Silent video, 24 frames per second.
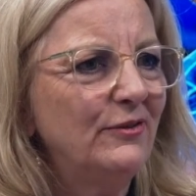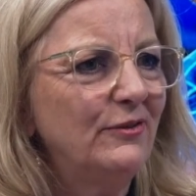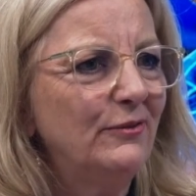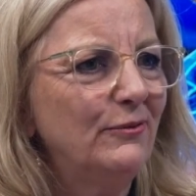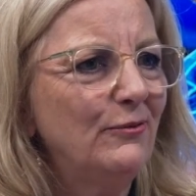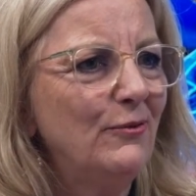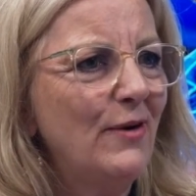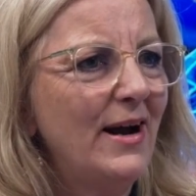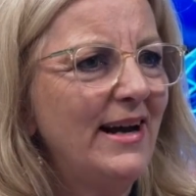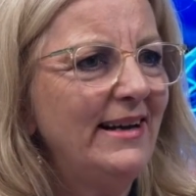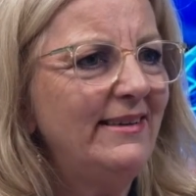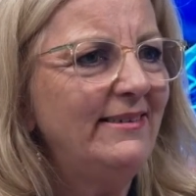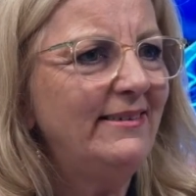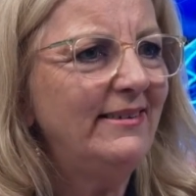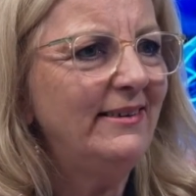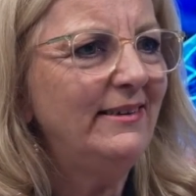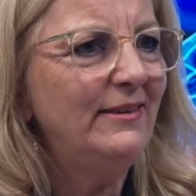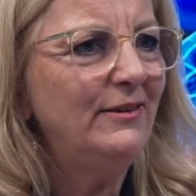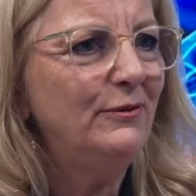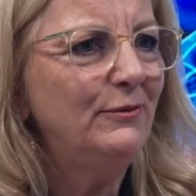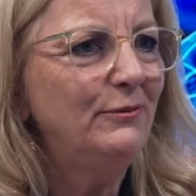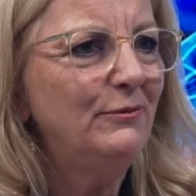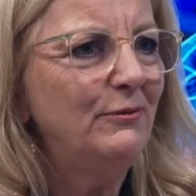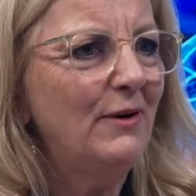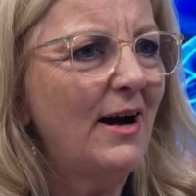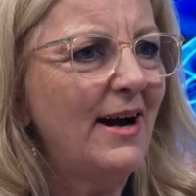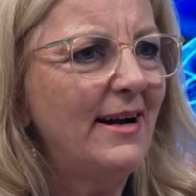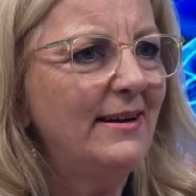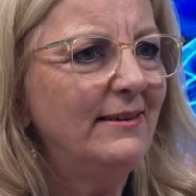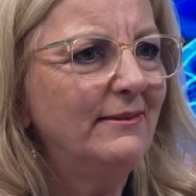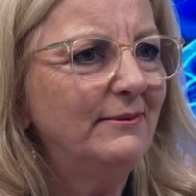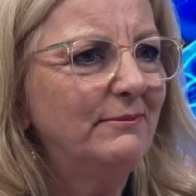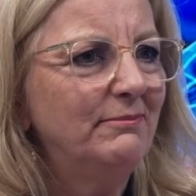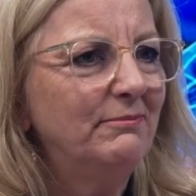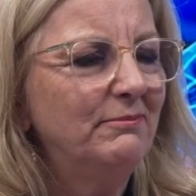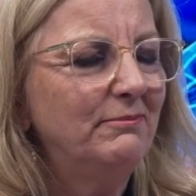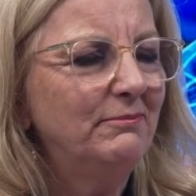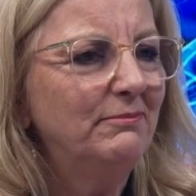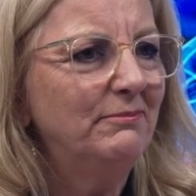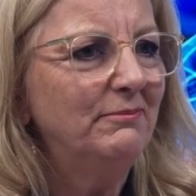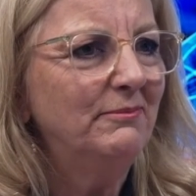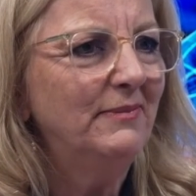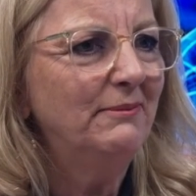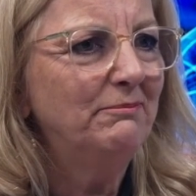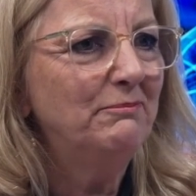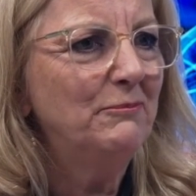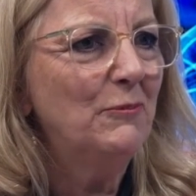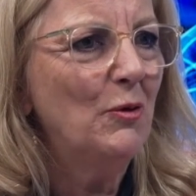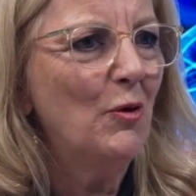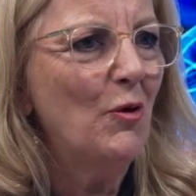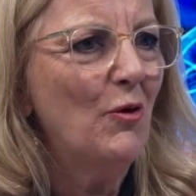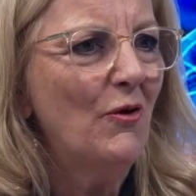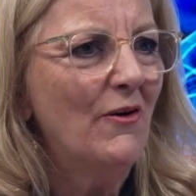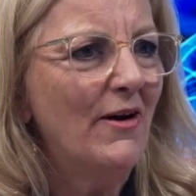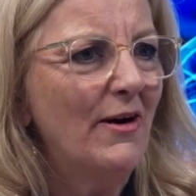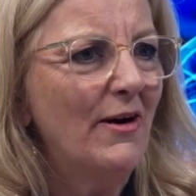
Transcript: wait till you write more. I